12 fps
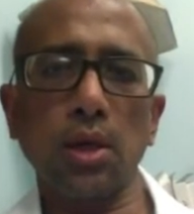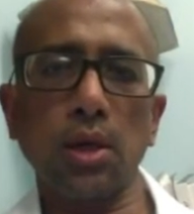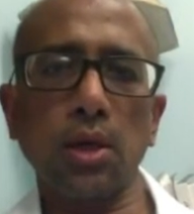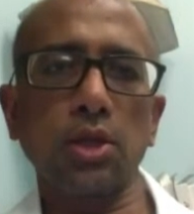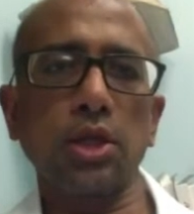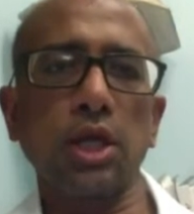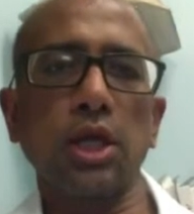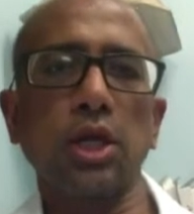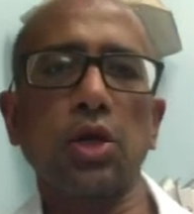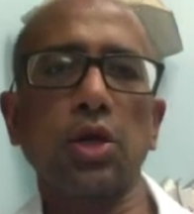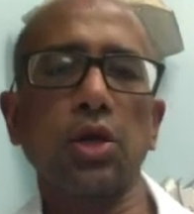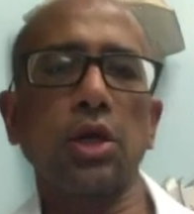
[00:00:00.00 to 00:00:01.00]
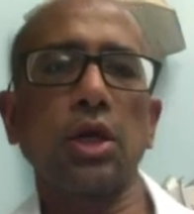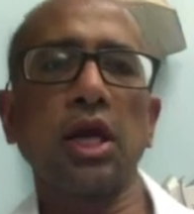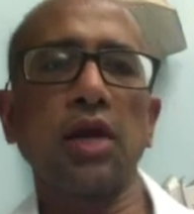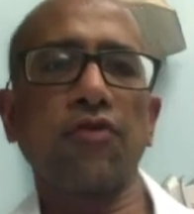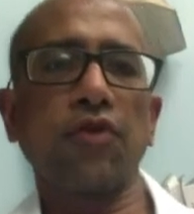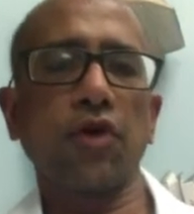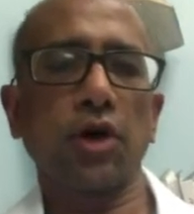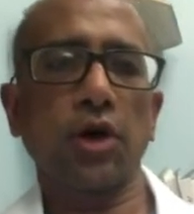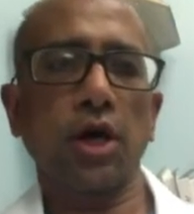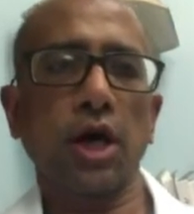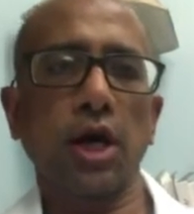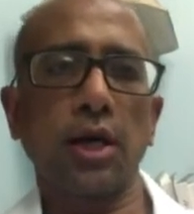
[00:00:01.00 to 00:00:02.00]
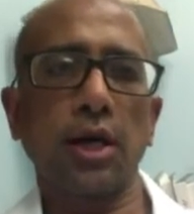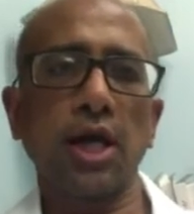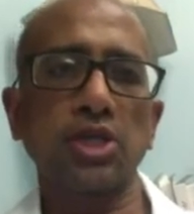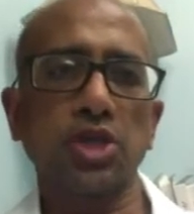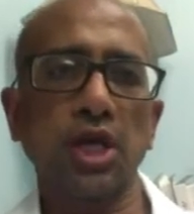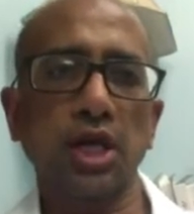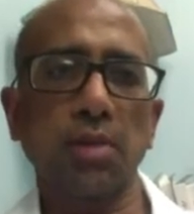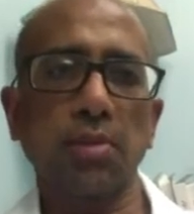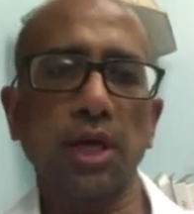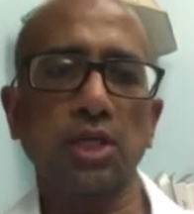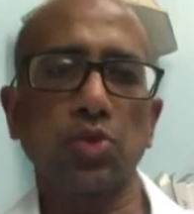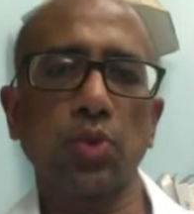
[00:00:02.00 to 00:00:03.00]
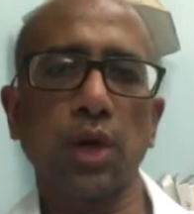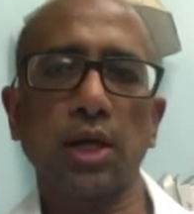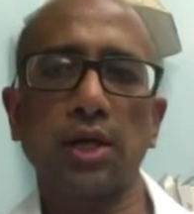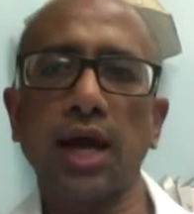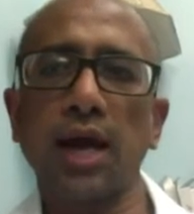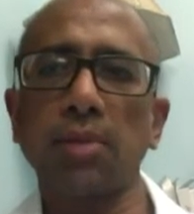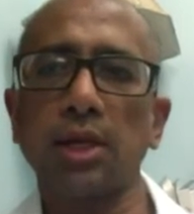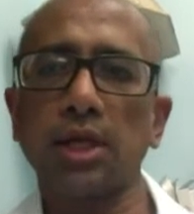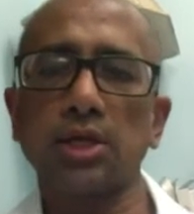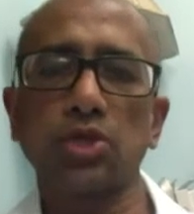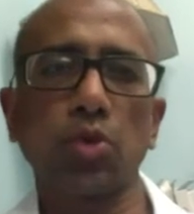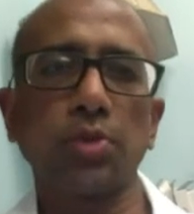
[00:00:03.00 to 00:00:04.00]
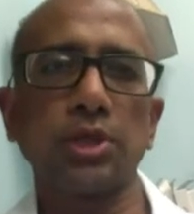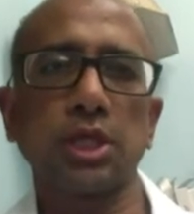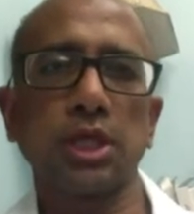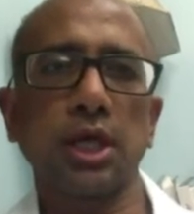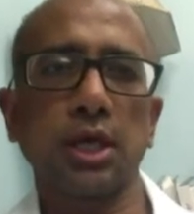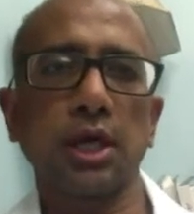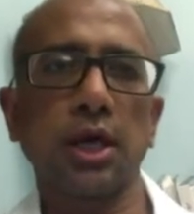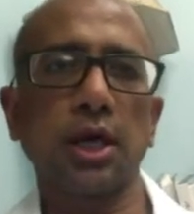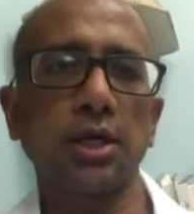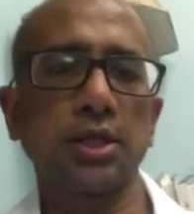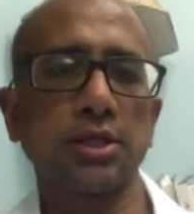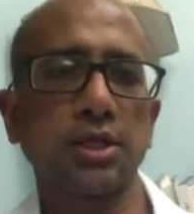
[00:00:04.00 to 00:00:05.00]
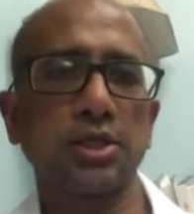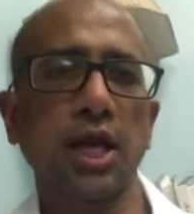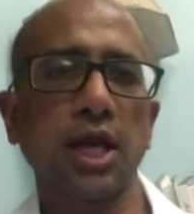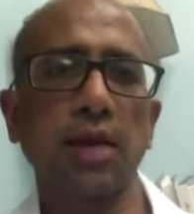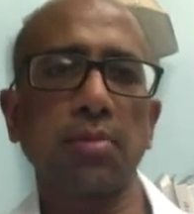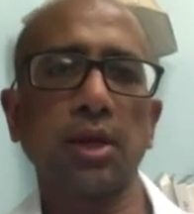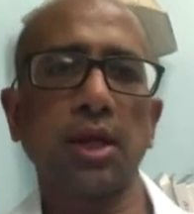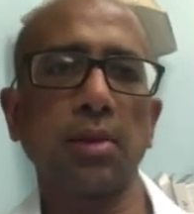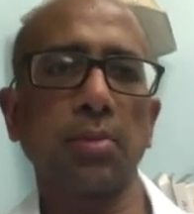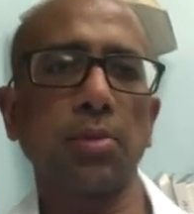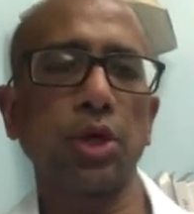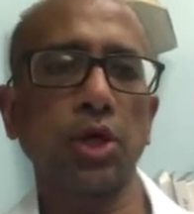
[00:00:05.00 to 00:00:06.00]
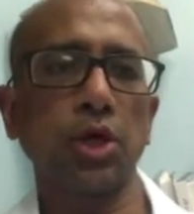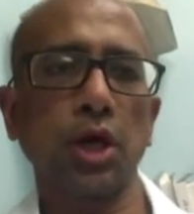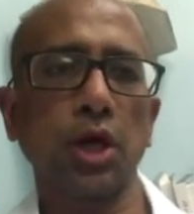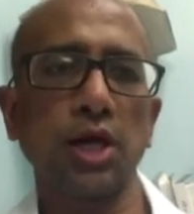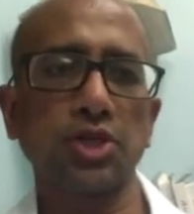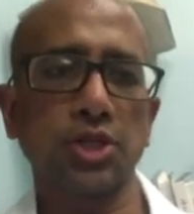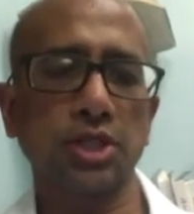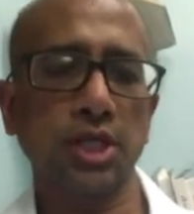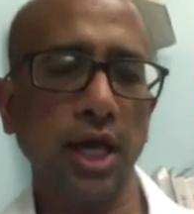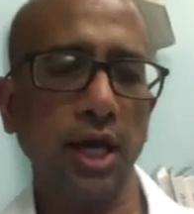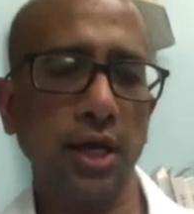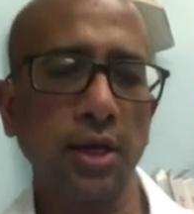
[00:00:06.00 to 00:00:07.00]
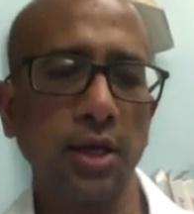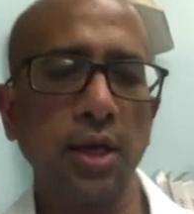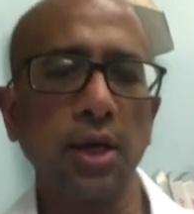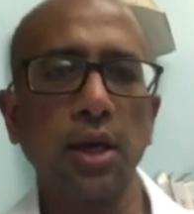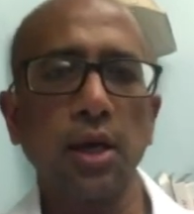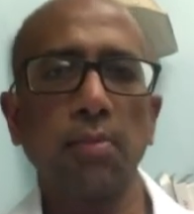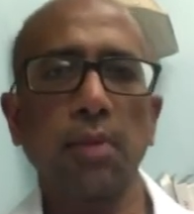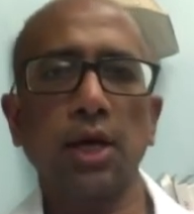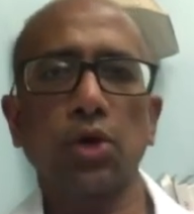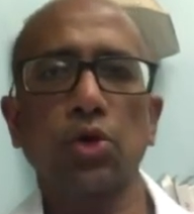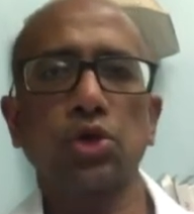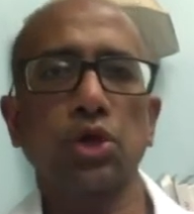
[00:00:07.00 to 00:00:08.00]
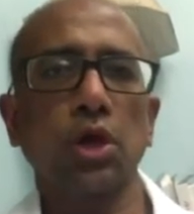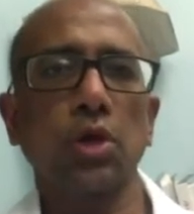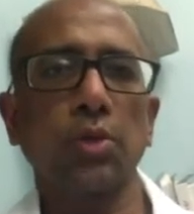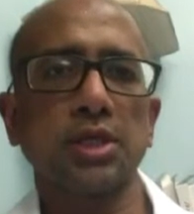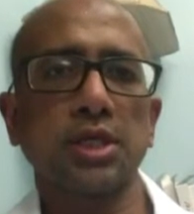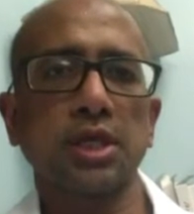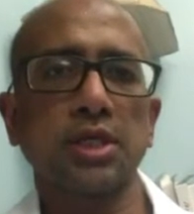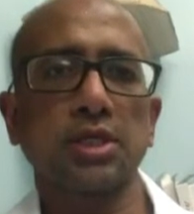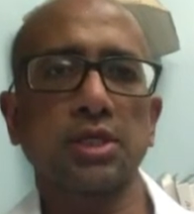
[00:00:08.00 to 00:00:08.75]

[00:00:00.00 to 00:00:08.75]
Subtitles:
The need for a large database where diabetes, obesity, and heart disease can be put into a larger scale. My question always is,